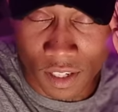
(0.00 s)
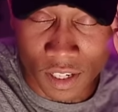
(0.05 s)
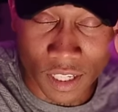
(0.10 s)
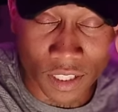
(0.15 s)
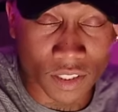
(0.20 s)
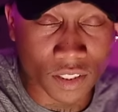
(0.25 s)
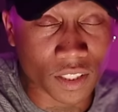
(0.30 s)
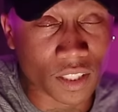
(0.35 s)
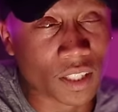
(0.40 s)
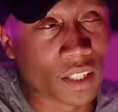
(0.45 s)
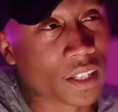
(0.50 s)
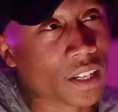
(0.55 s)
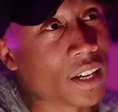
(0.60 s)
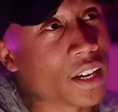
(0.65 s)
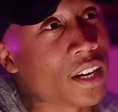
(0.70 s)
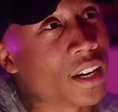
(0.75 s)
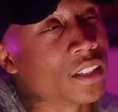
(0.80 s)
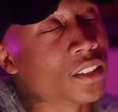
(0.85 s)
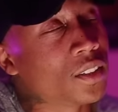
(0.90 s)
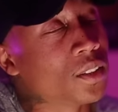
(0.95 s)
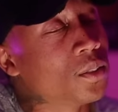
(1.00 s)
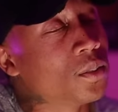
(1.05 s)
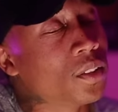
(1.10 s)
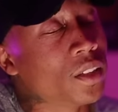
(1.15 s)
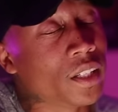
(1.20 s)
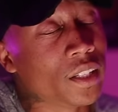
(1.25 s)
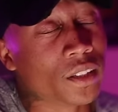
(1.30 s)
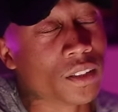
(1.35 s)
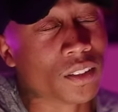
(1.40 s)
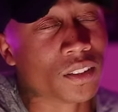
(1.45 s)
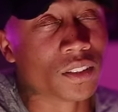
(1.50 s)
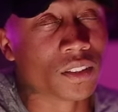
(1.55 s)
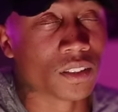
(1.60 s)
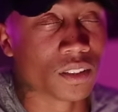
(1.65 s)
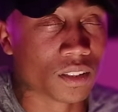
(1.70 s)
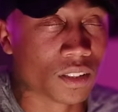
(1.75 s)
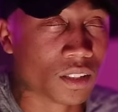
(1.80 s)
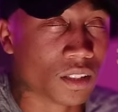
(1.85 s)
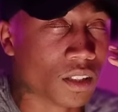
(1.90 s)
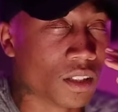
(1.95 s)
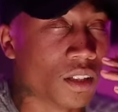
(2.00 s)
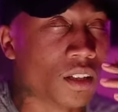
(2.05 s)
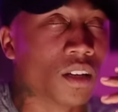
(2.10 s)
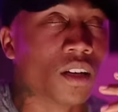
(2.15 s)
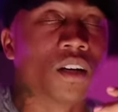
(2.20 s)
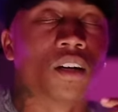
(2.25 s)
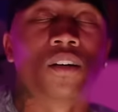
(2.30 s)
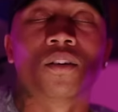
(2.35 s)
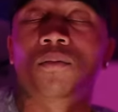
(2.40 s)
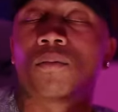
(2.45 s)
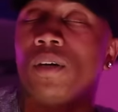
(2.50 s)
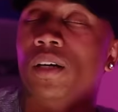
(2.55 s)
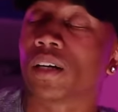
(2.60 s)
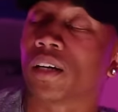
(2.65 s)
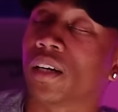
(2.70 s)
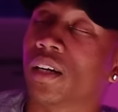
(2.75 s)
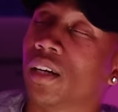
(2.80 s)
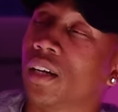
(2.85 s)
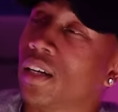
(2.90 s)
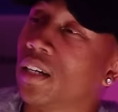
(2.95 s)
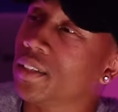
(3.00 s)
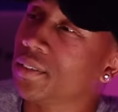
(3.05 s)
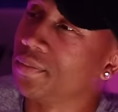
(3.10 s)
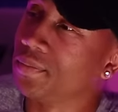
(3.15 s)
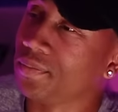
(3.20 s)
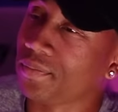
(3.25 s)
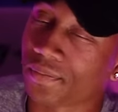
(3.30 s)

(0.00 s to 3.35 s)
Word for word: I seen God toenails. Oh my God.